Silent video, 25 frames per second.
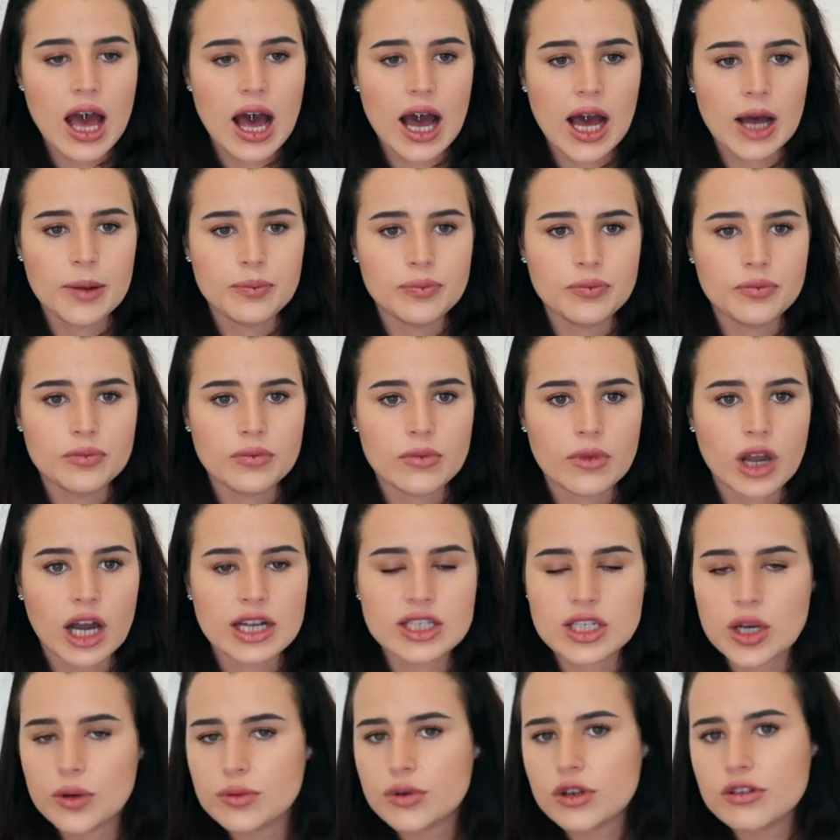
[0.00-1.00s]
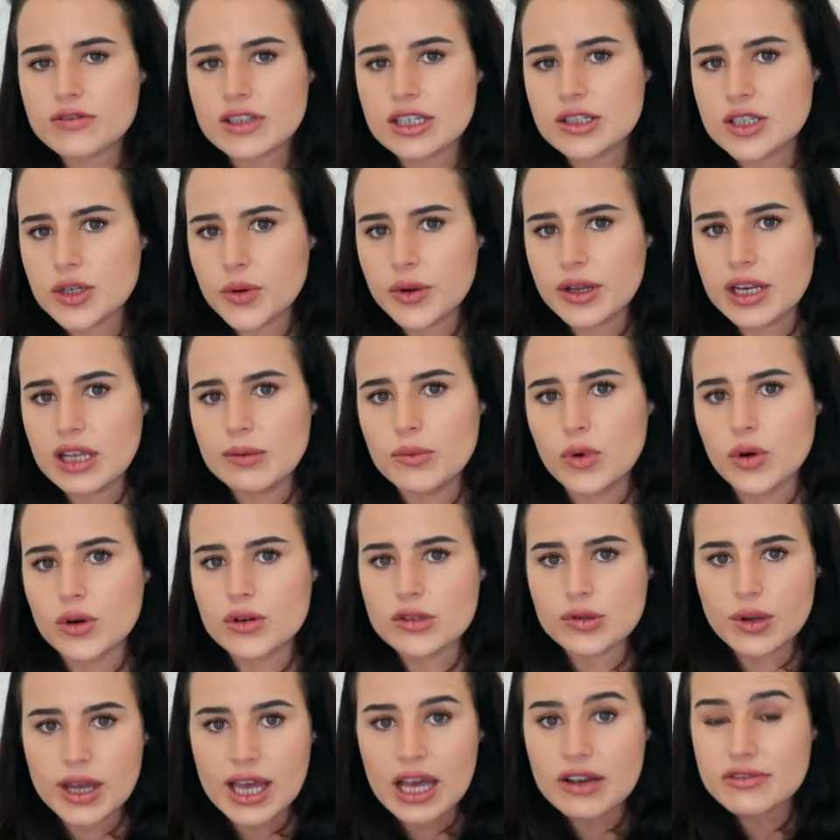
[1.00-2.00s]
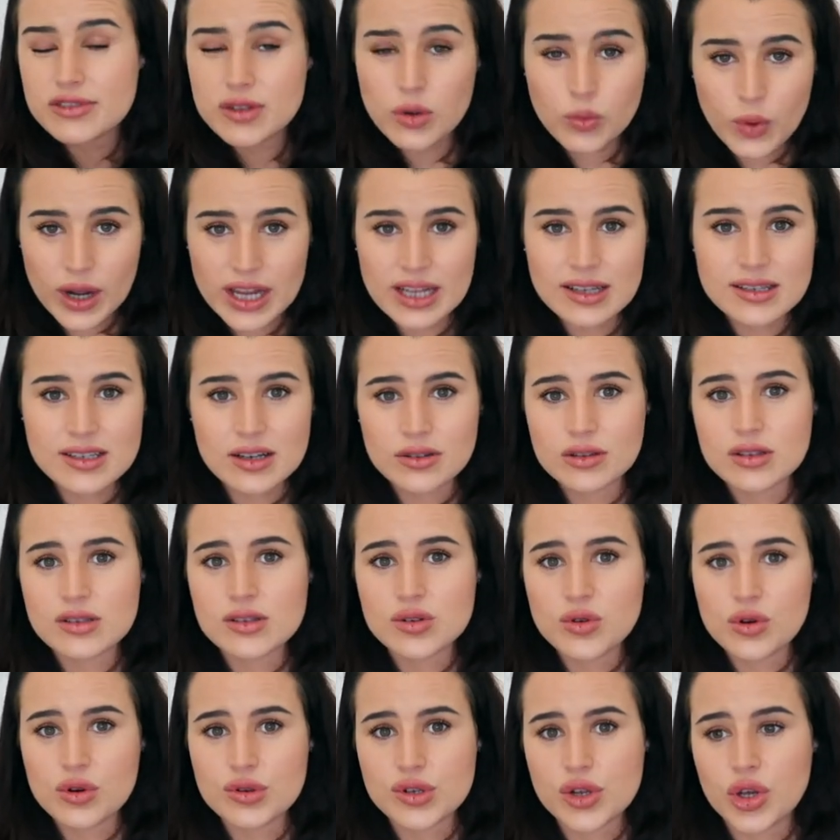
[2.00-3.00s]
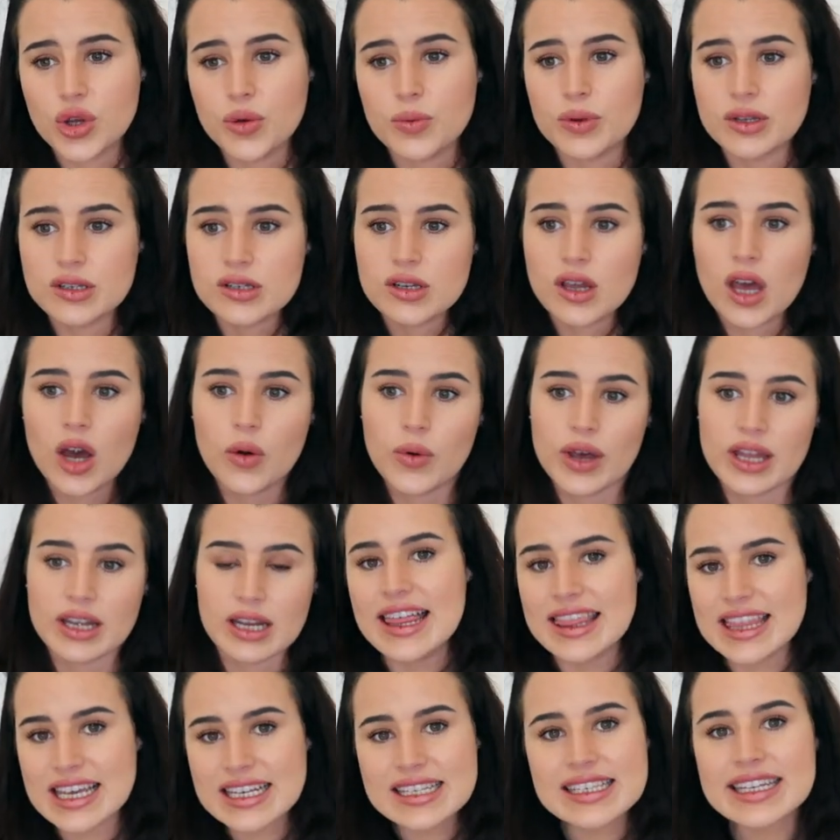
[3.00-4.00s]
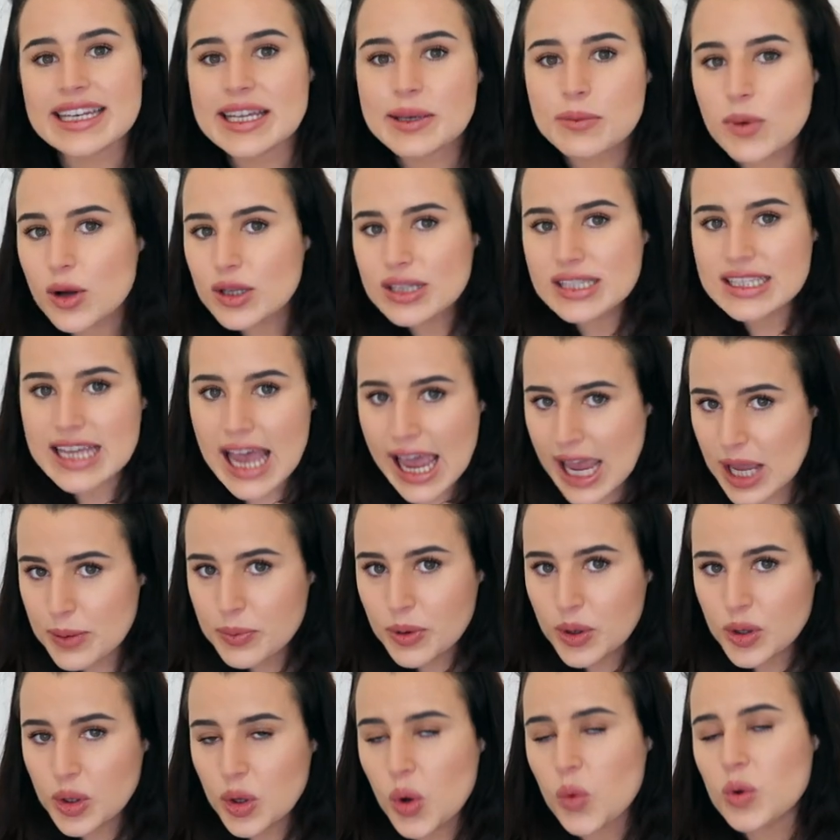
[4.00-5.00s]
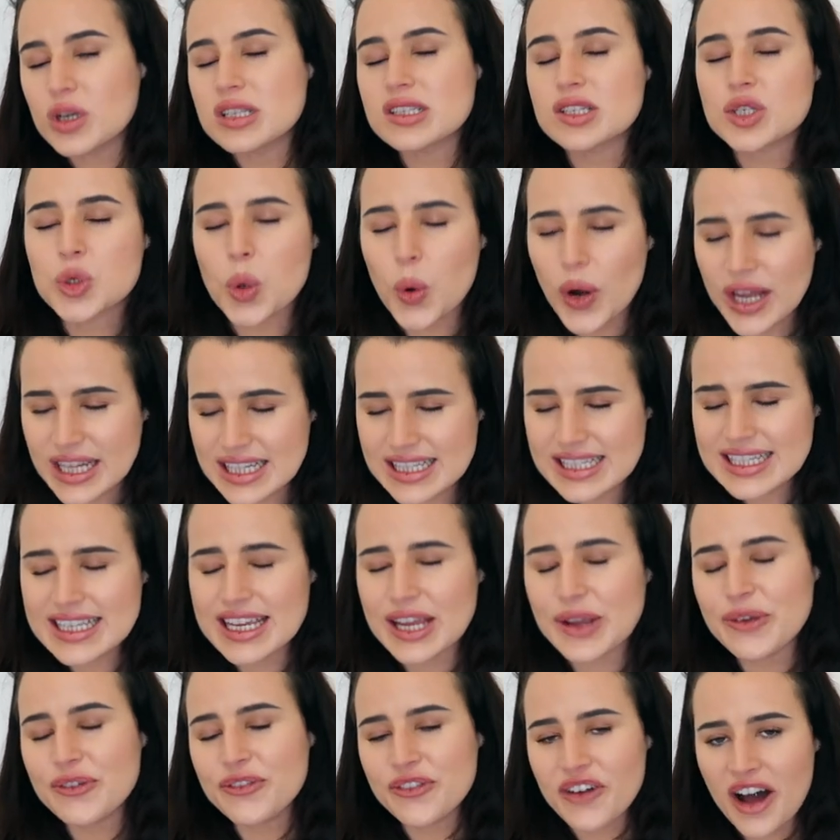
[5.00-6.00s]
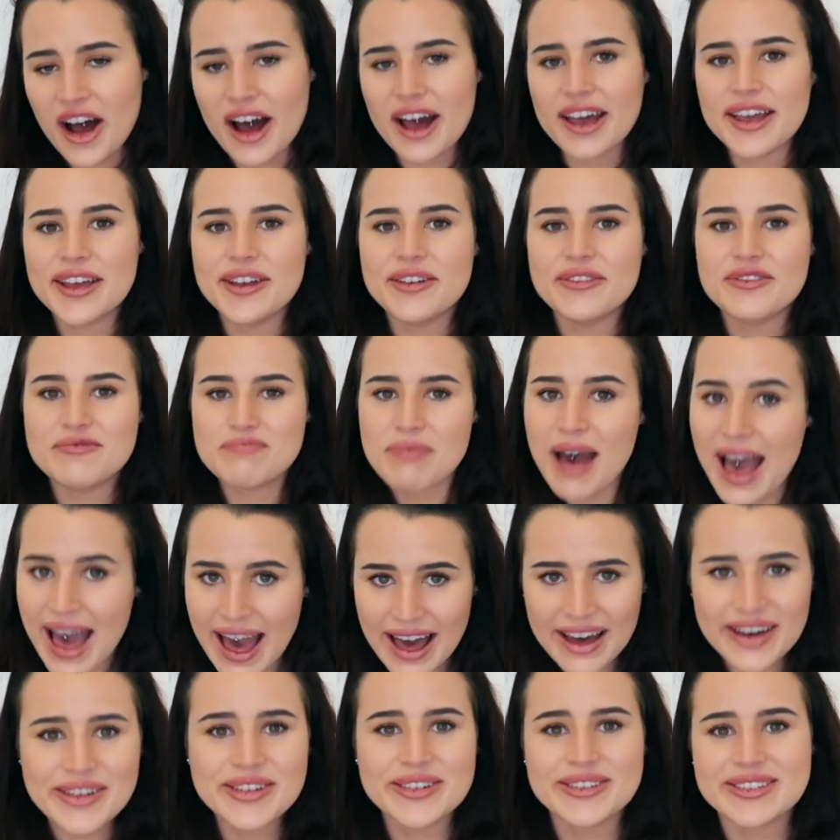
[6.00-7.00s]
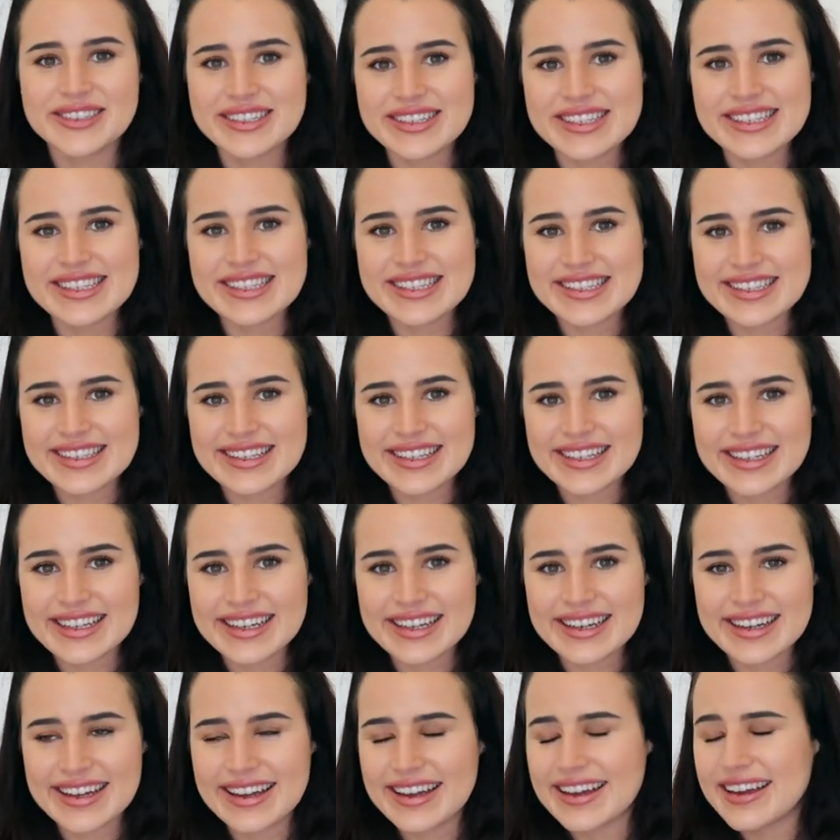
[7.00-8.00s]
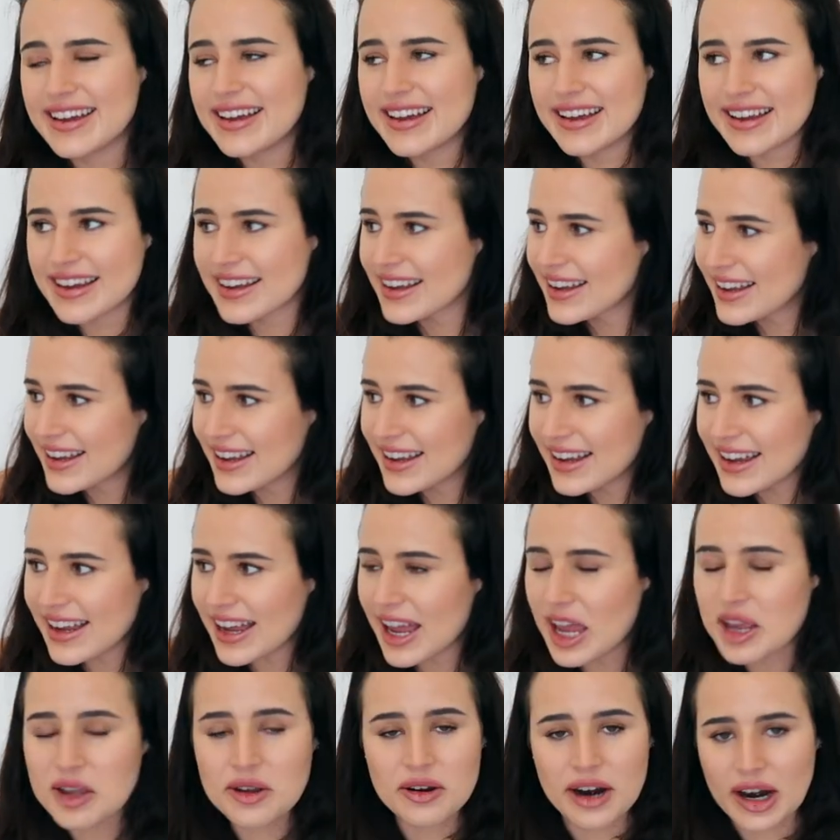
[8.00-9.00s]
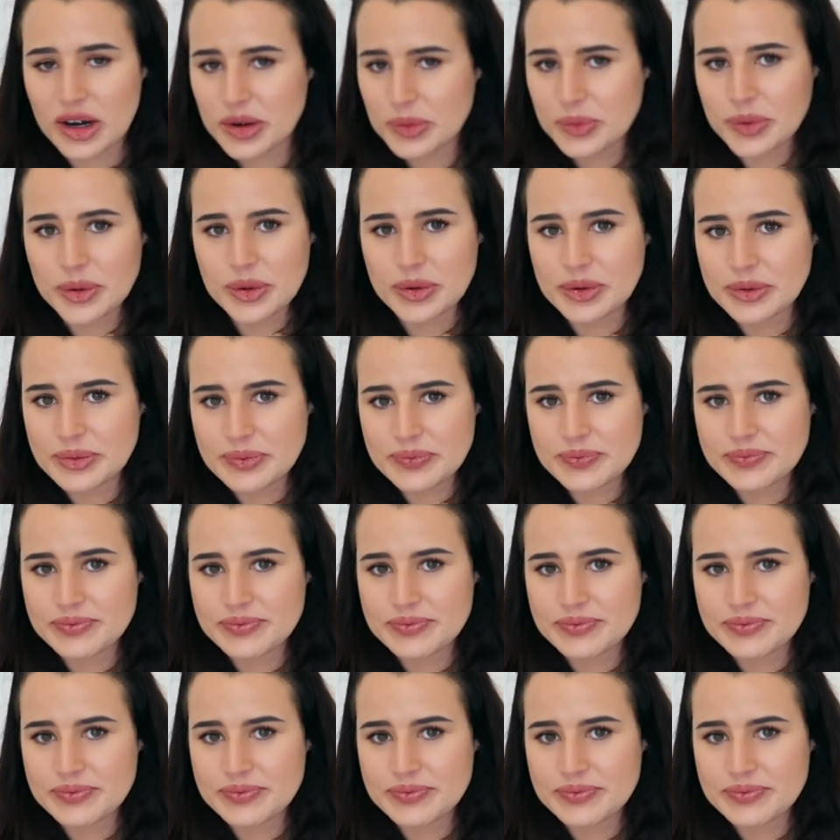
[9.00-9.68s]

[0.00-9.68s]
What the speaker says: I don't know if they do anymore, so I have to wait till the store's open to go in. This Limon table was £25. Incredible.